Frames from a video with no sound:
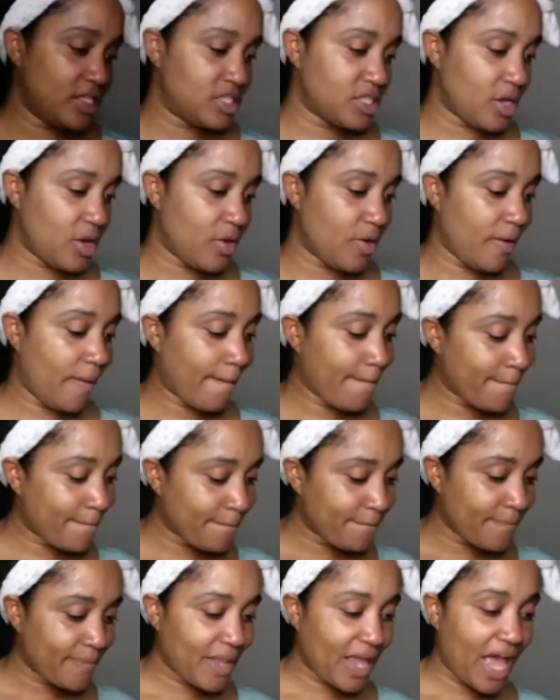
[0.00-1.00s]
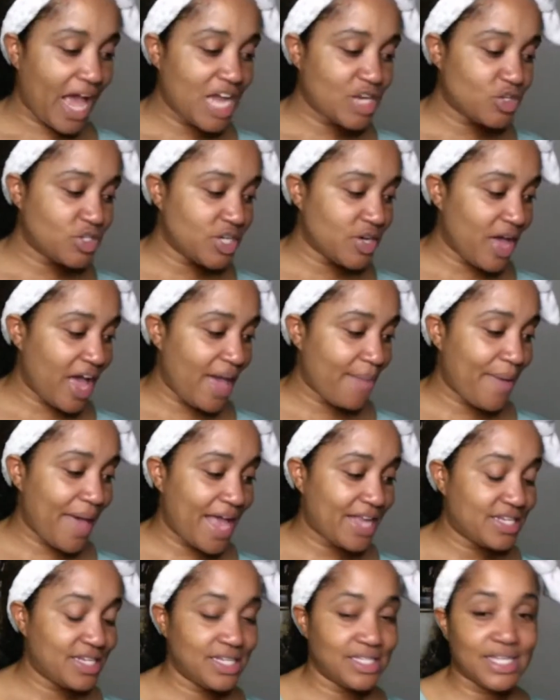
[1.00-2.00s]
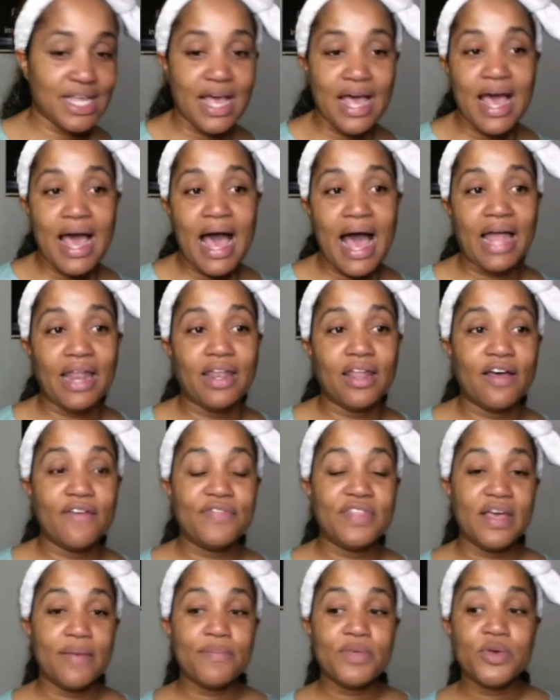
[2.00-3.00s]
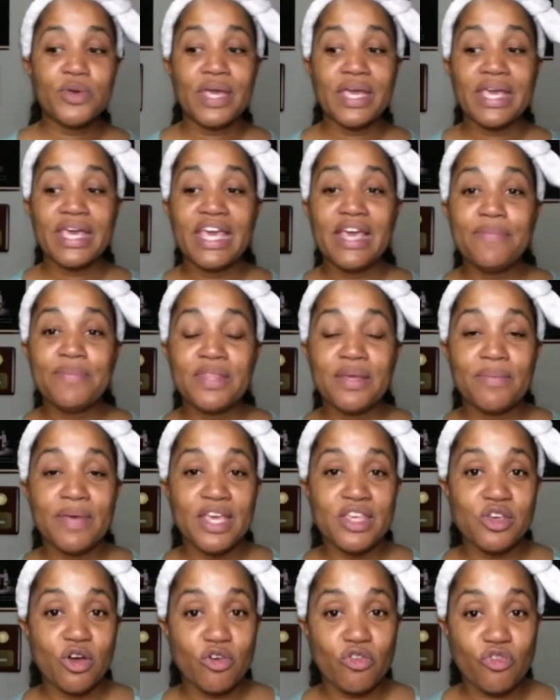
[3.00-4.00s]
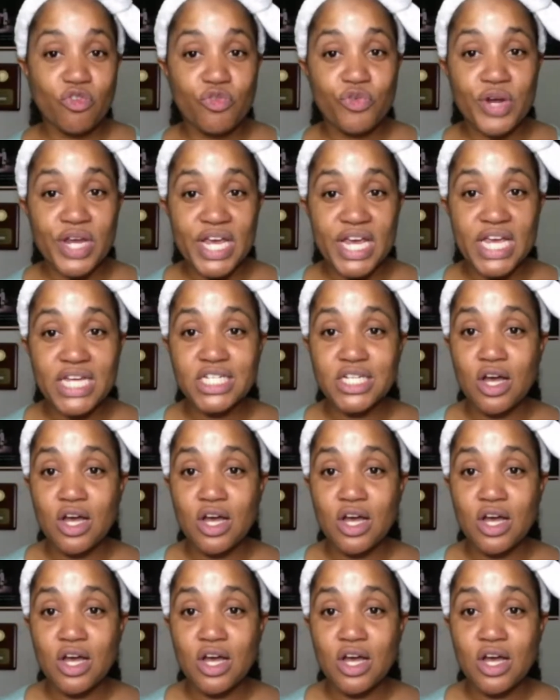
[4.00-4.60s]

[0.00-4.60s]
so hydrogel eye patches, I love them. You can keep them in your fridge